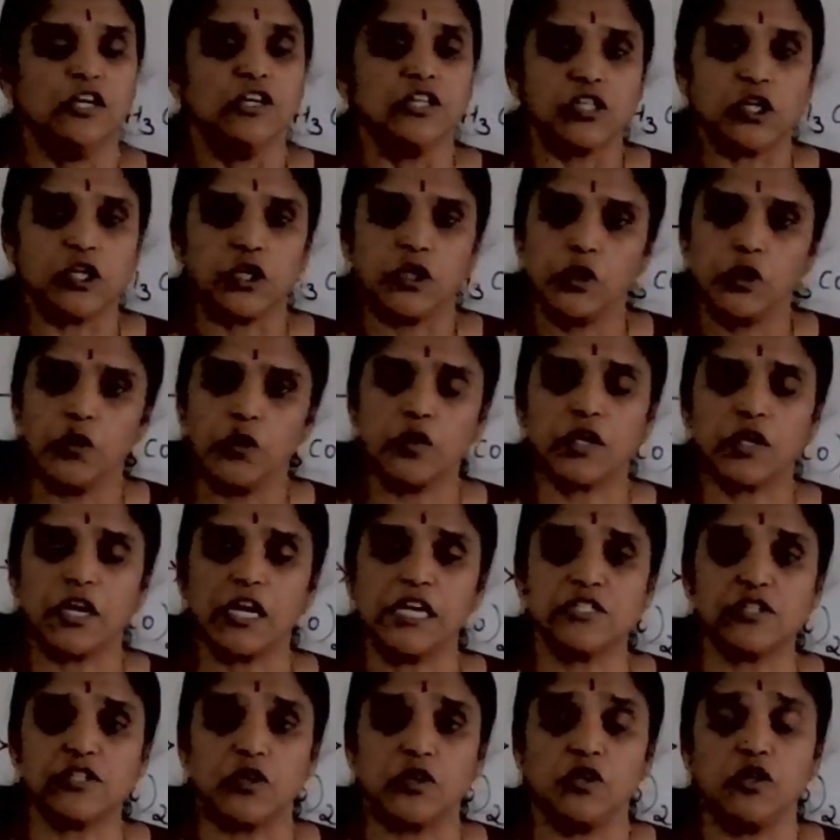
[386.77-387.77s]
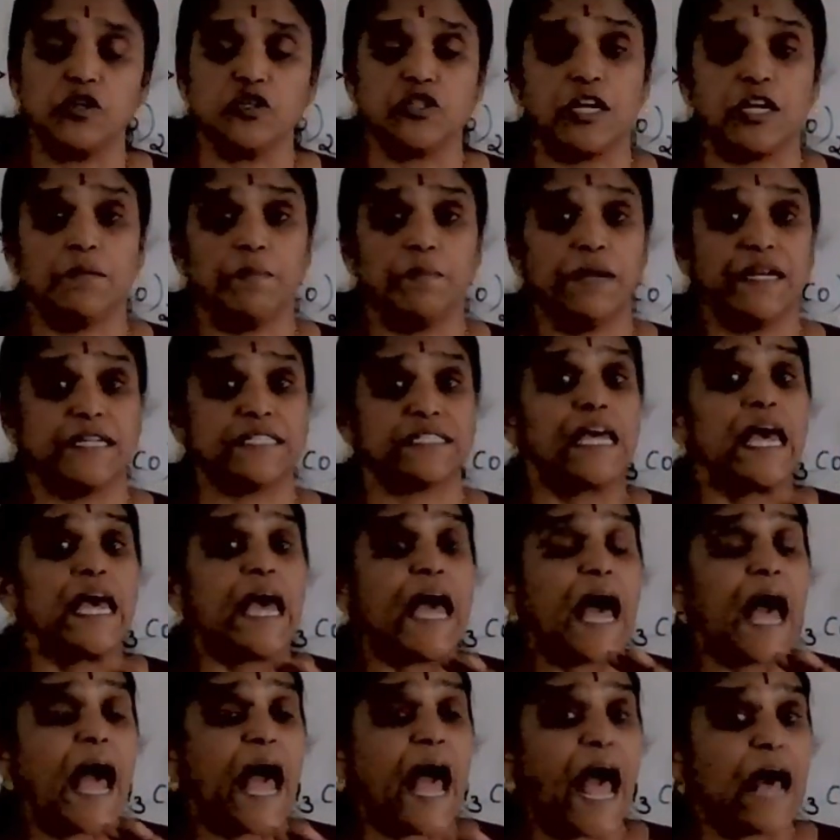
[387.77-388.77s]
So neutral solution means
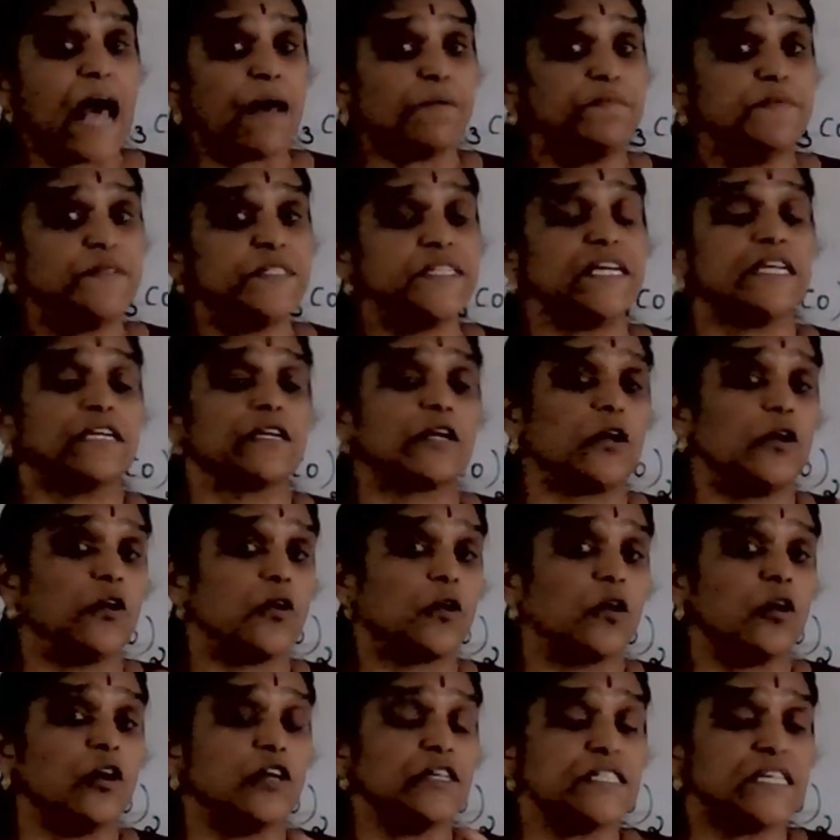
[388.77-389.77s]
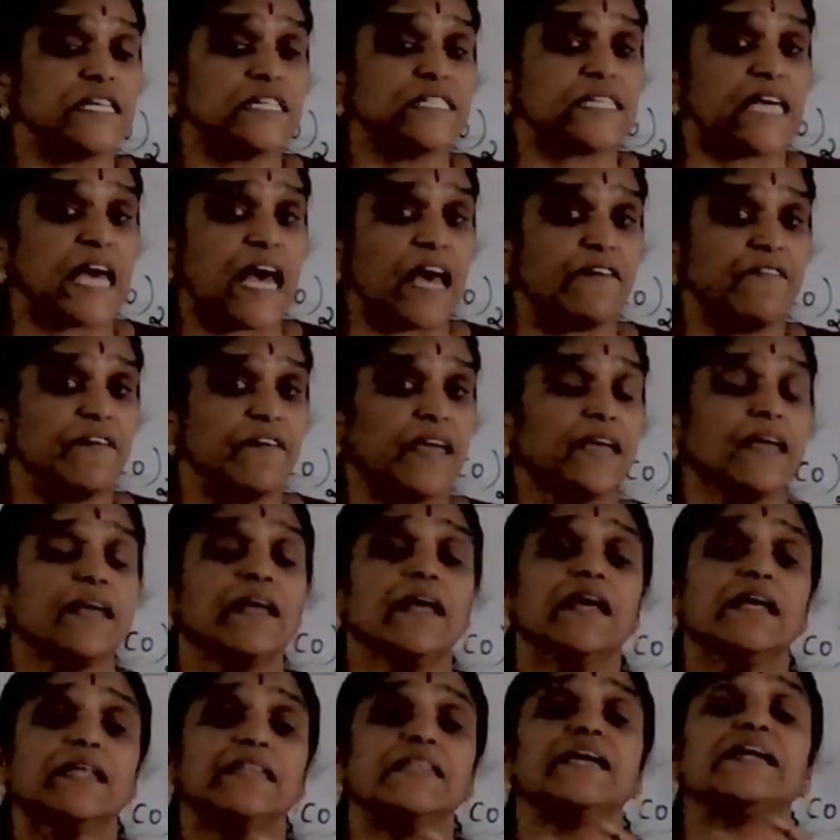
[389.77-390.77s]
absent, glucose is having
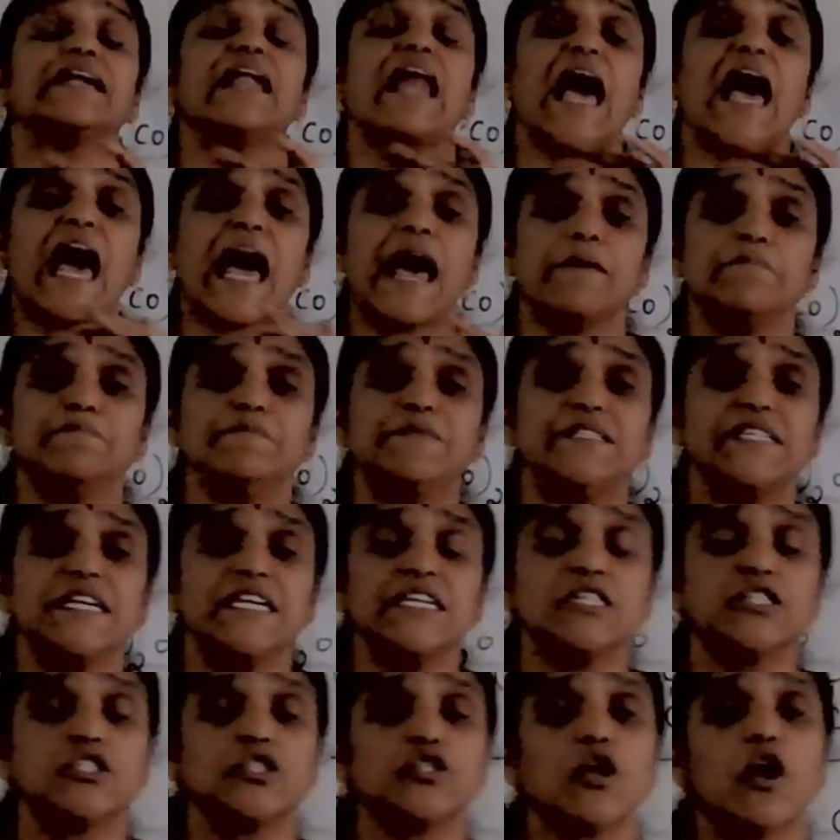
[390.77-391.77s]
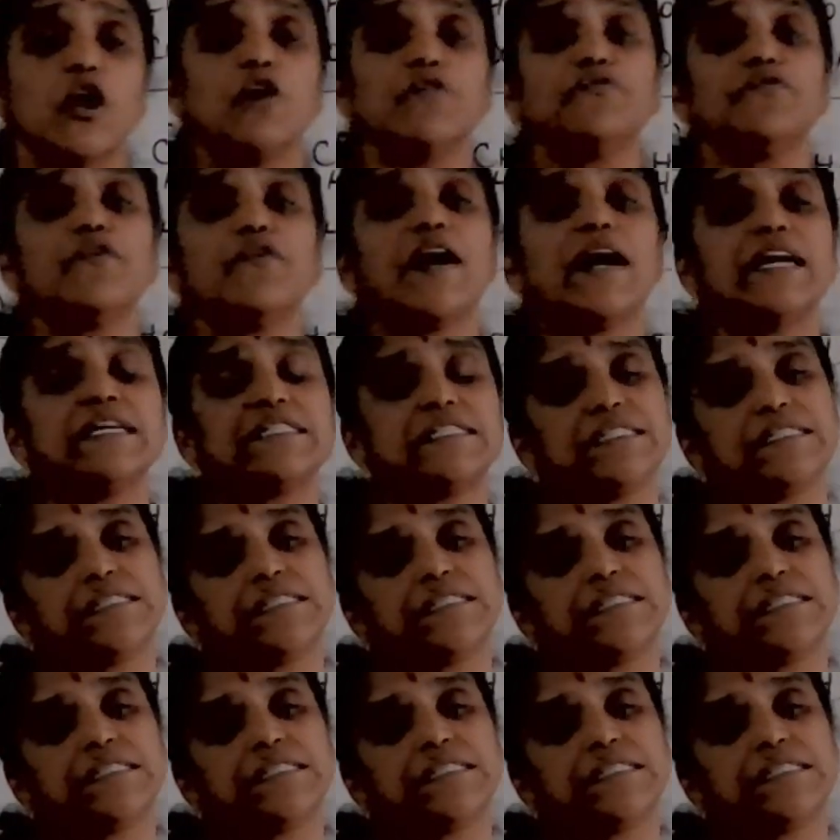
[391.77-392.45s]
that absence of a